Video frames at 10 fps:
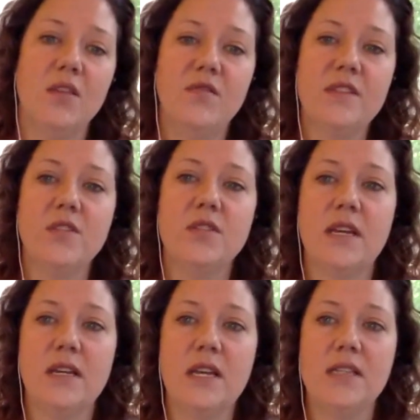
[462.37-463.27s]
physical
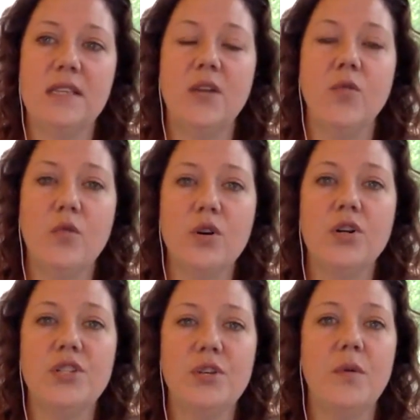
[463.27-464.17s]
techniques, in order
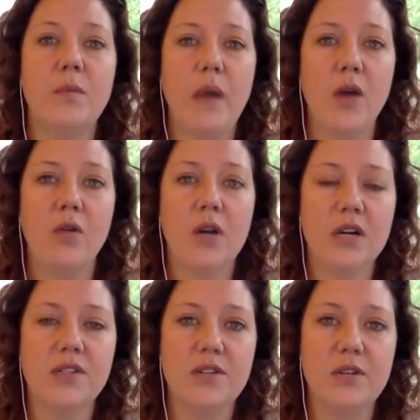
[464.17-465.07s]
to empower
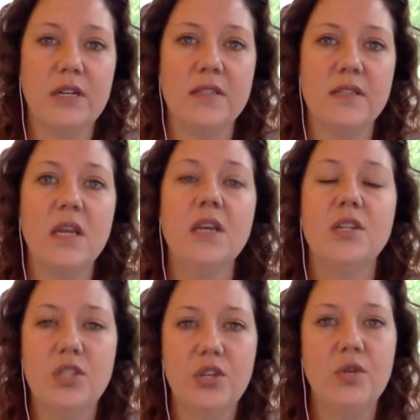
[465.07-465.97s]
our students
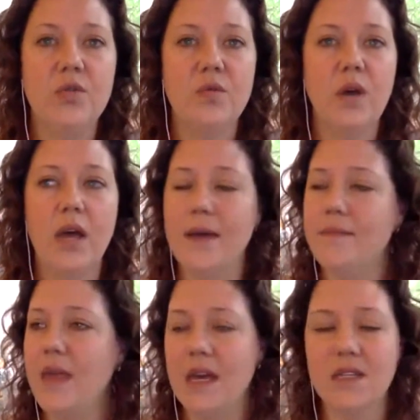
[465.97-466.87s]
to
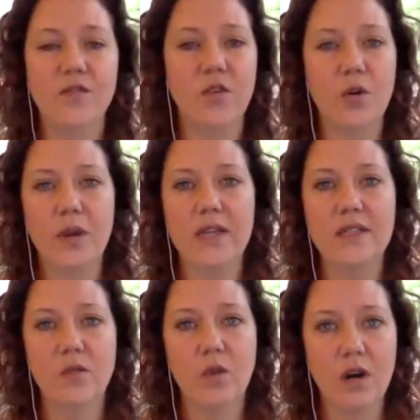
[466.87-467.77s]
ask for a raise
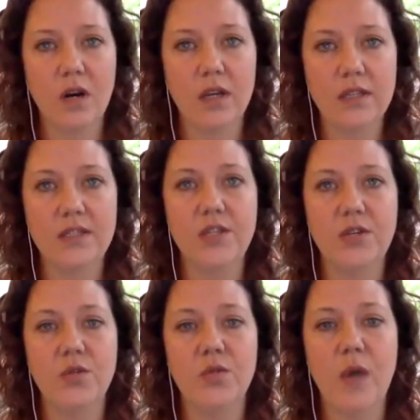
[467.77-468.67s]
at work,
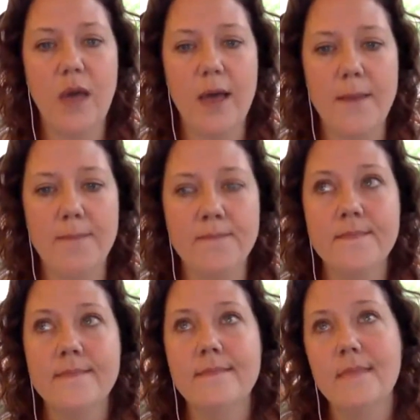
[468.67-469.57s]
to
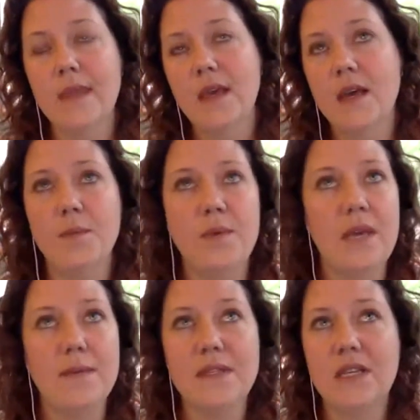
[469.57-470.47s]

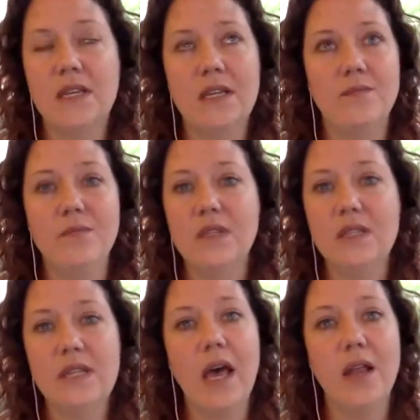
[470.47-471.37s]
be able to
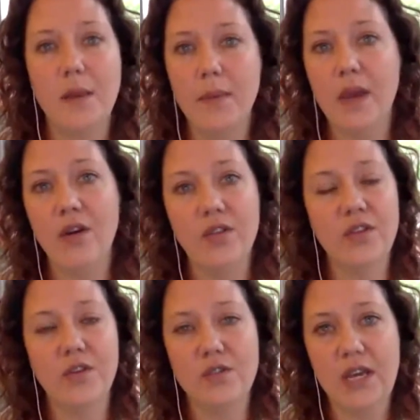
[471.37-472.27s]
tell a parent that
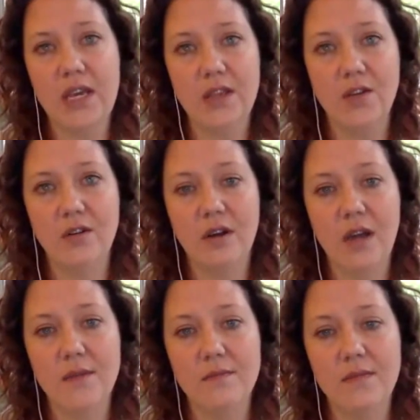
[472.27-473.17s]
they're taking their,
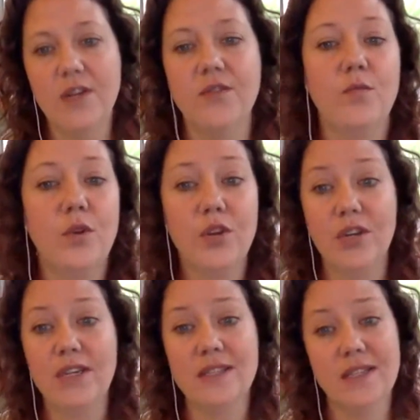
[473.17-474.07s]
you know, where their
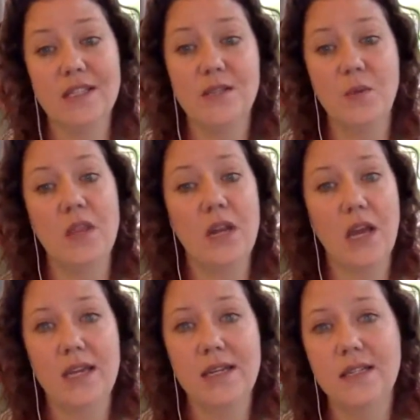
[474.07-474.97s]
kid's going to spend the
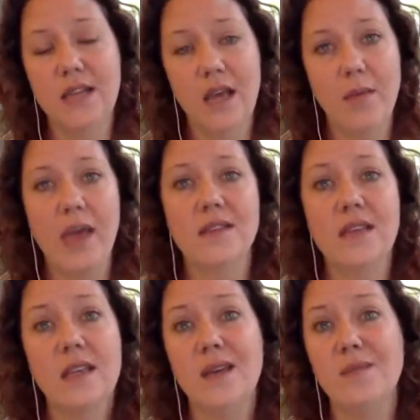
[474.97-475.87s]
night,
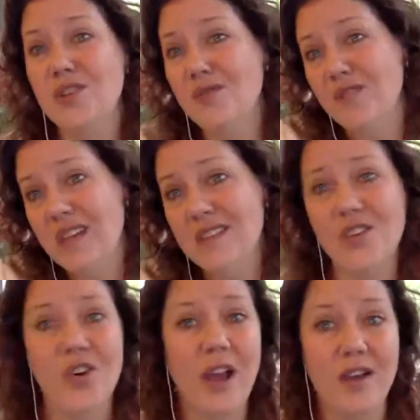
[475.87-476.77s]
asking them, do you have guns in
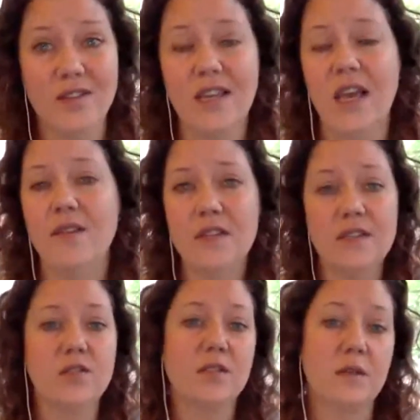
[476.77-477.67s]
your house? I have
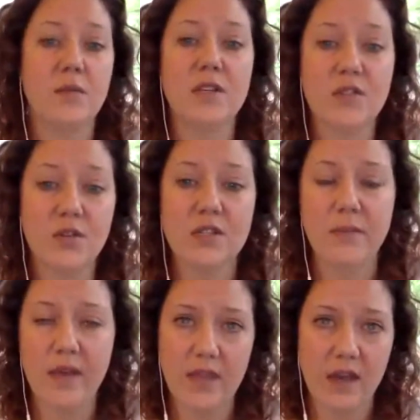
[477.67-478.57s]
some concerns
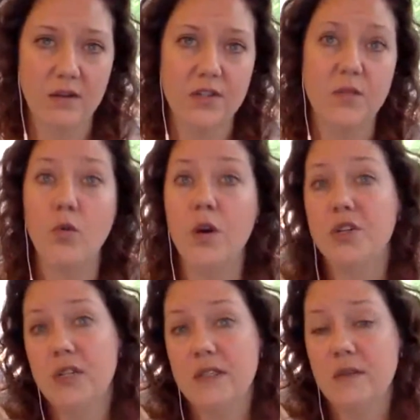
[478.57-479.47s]
about that, or some
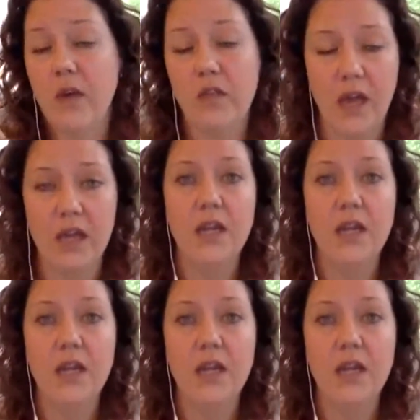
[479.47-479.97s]
questions about that.